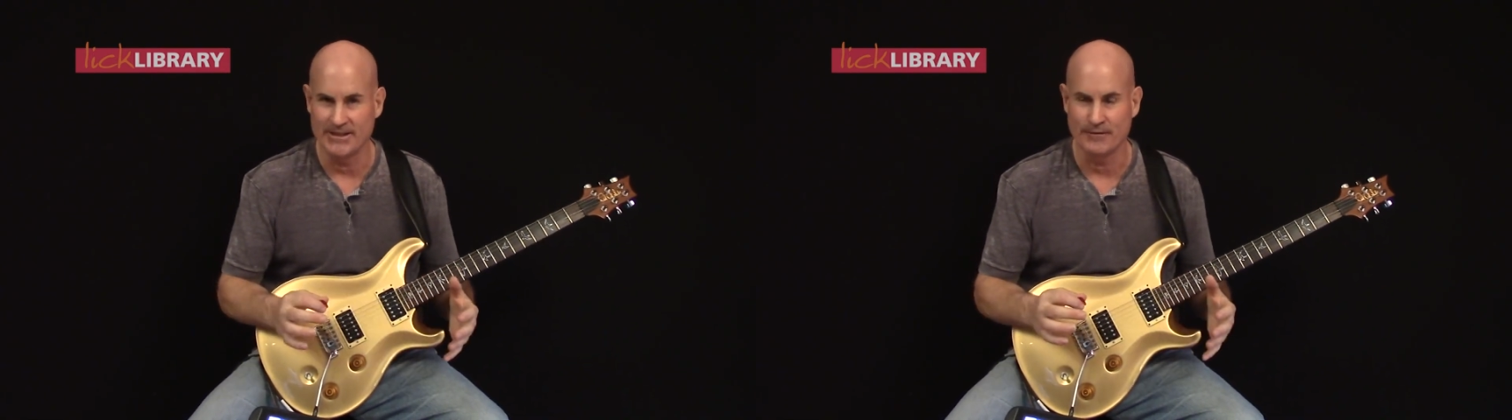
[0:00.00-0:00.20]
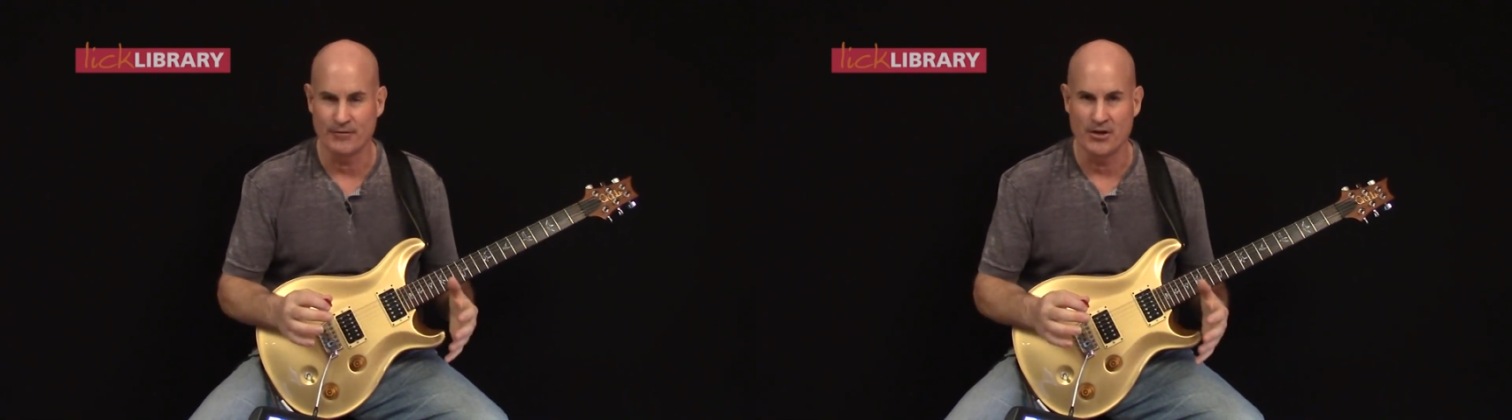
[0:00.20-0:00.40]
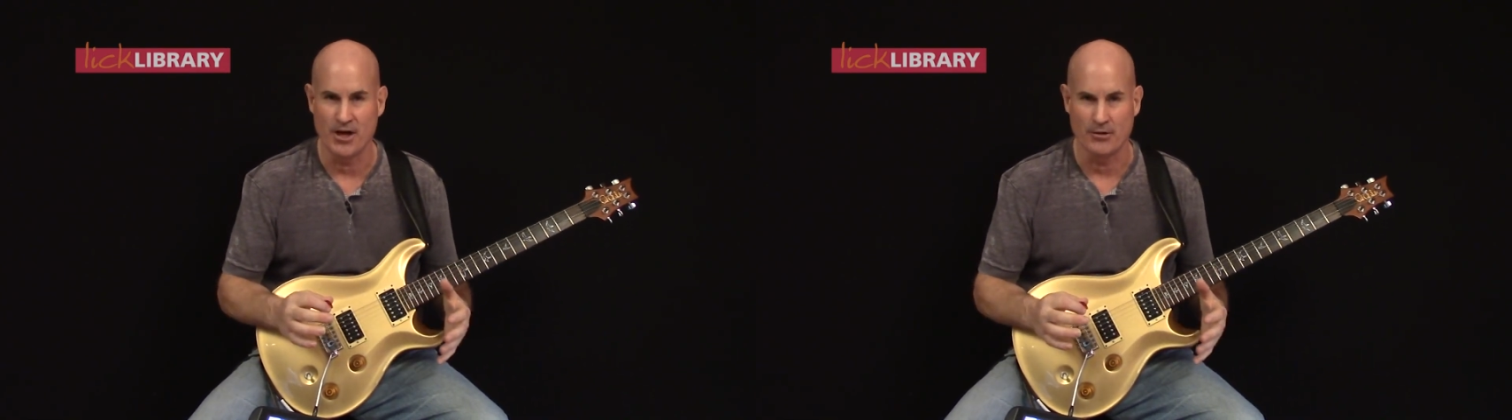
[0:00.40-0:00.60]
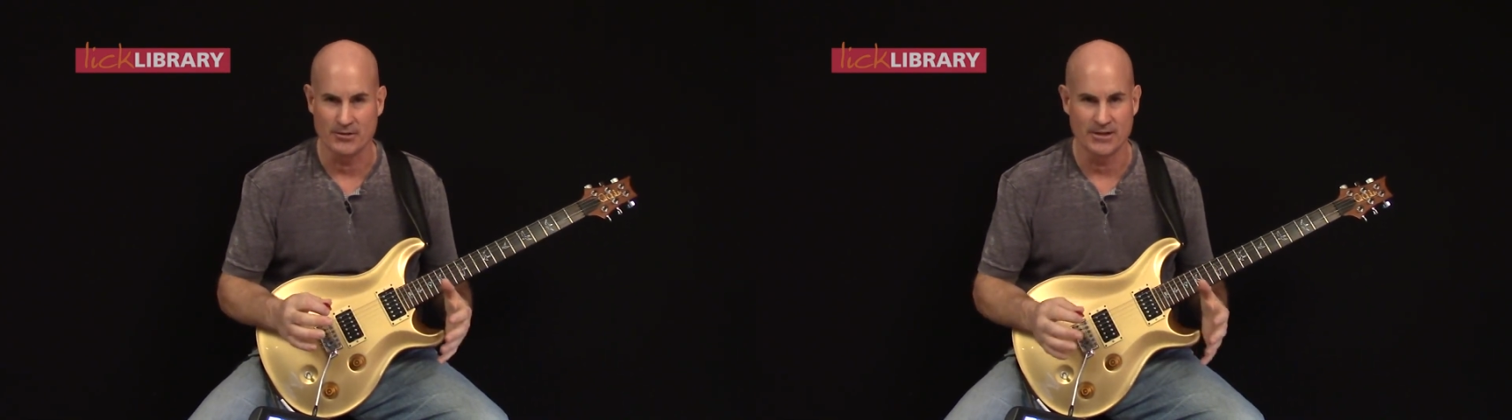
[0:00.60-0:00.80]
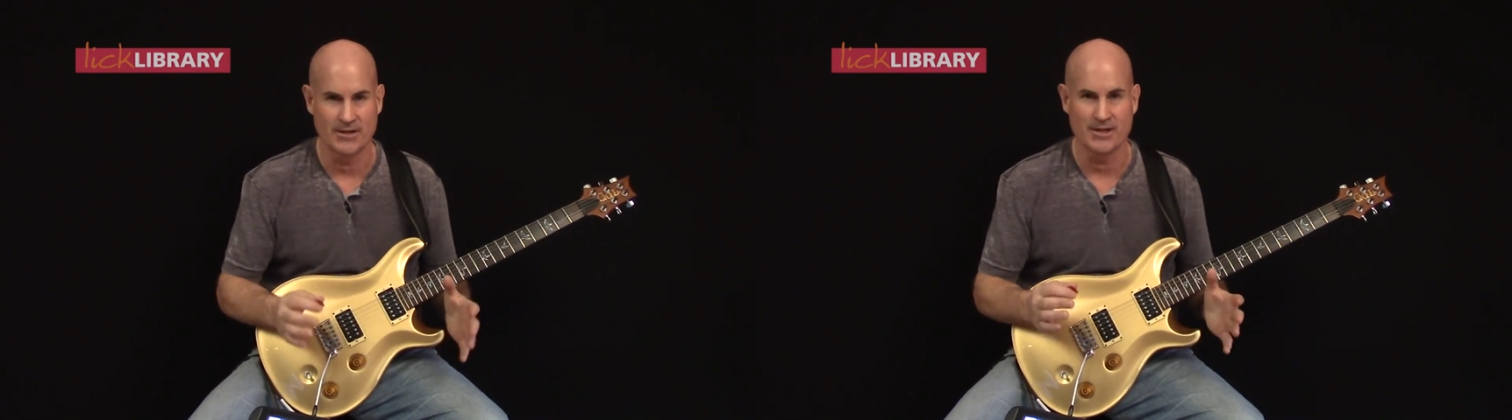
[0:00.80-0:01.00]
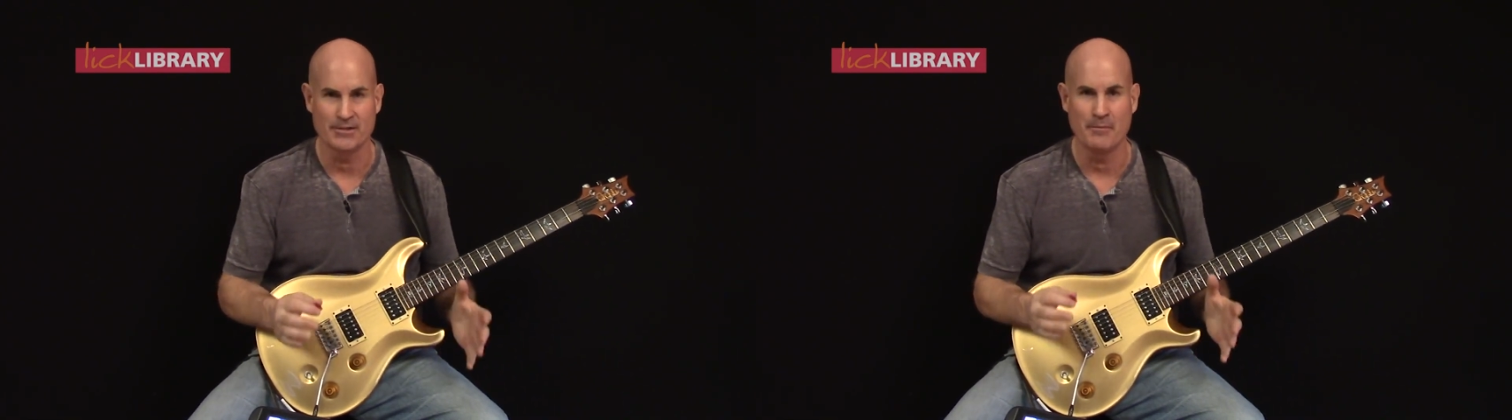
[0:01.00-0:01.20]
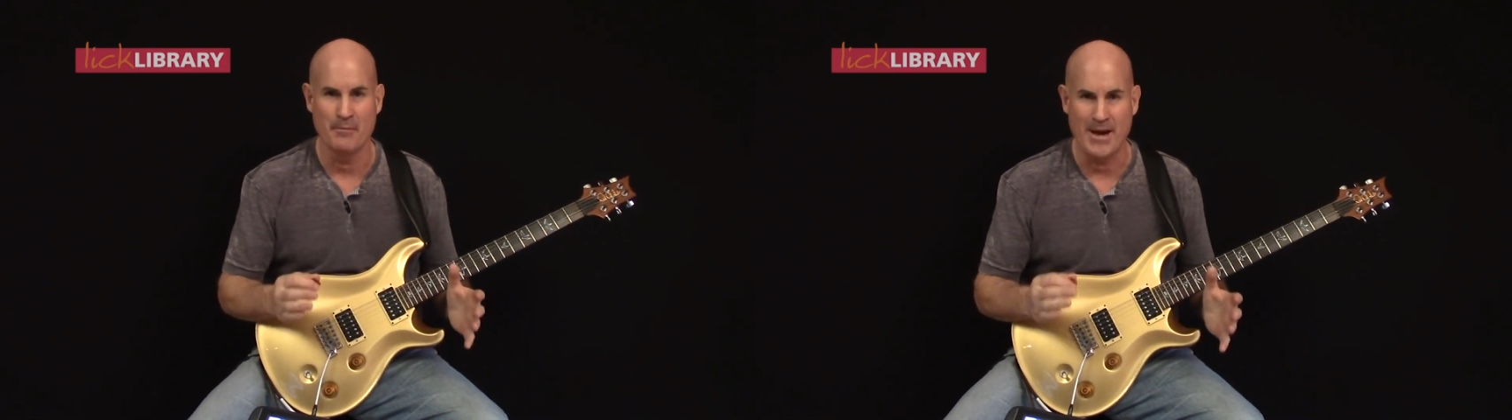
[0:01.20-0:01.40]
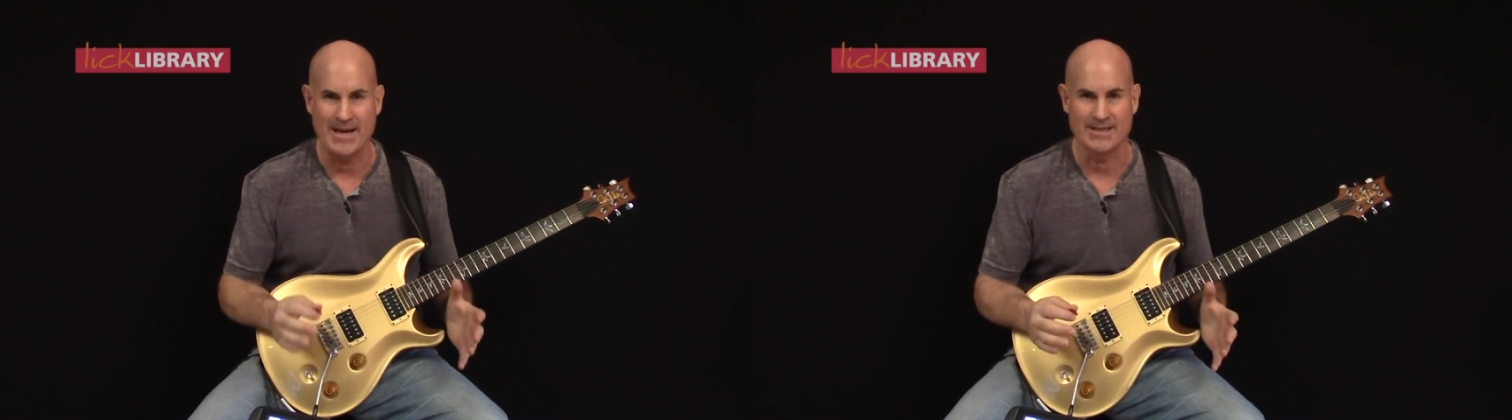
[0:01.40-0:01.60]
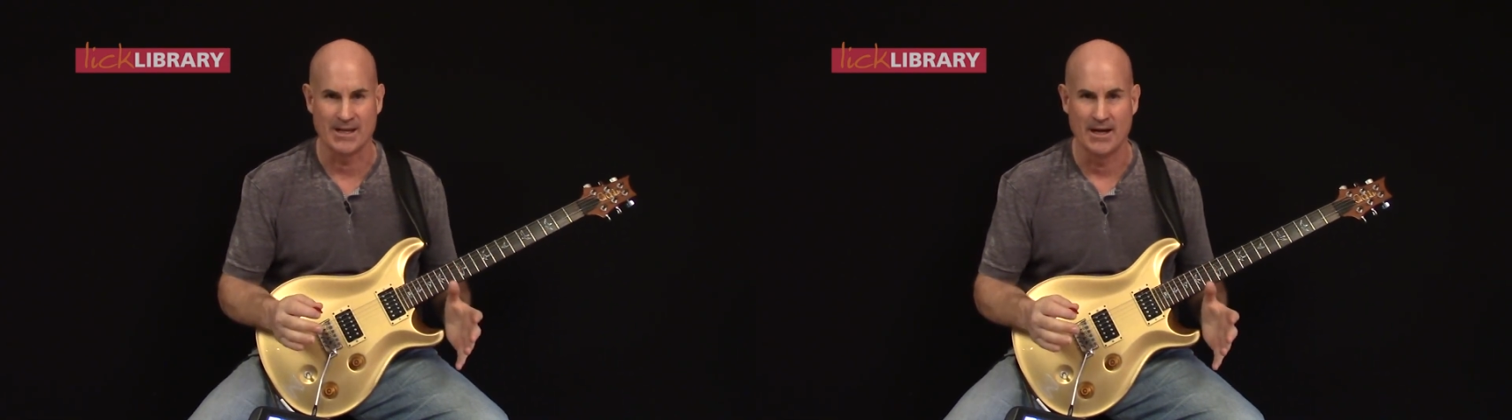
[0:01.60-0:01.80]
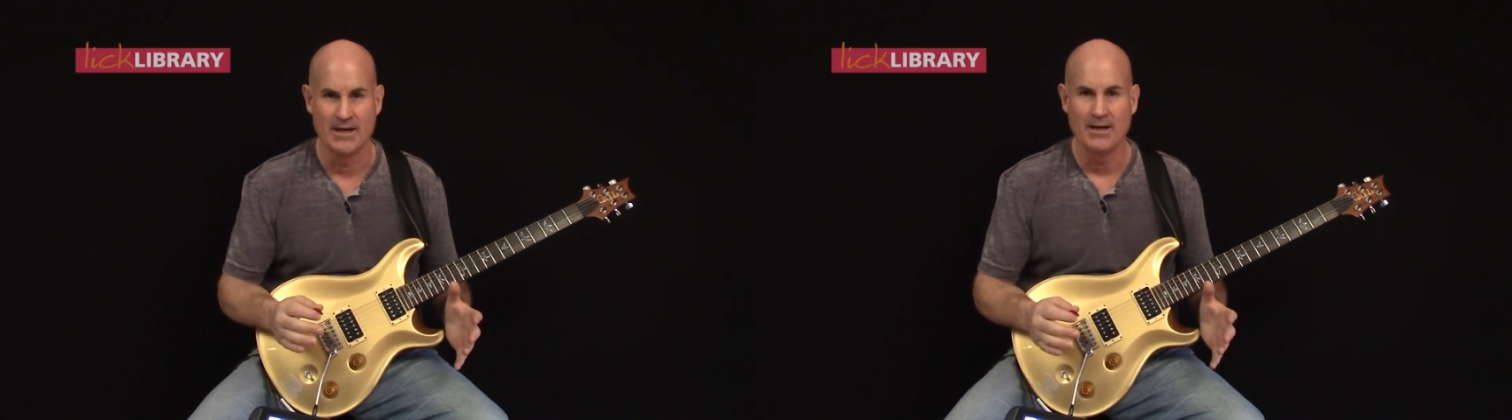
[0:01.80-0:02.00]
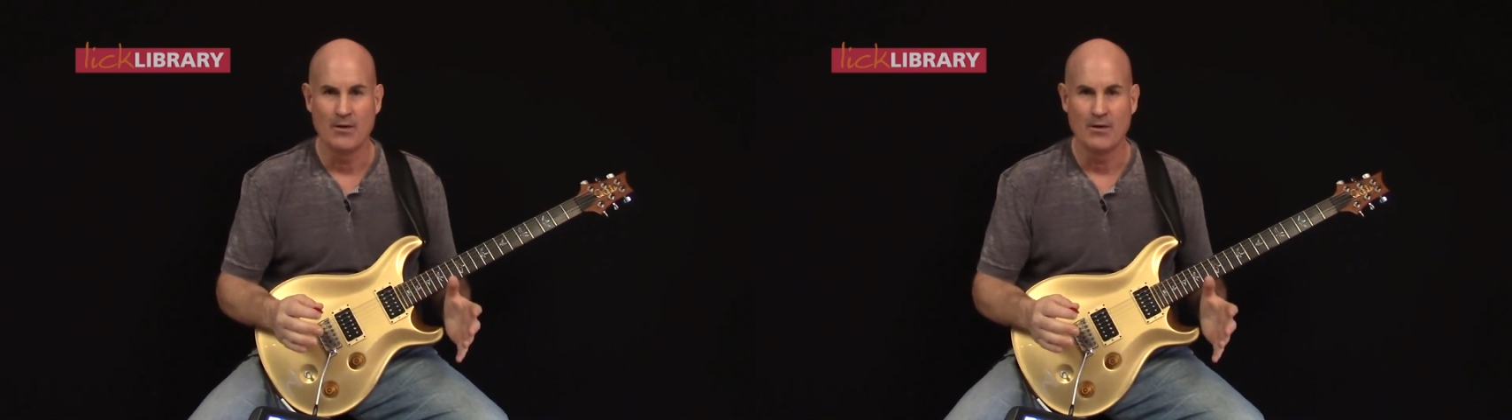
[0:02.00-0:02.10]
different notes, it doesn't matter.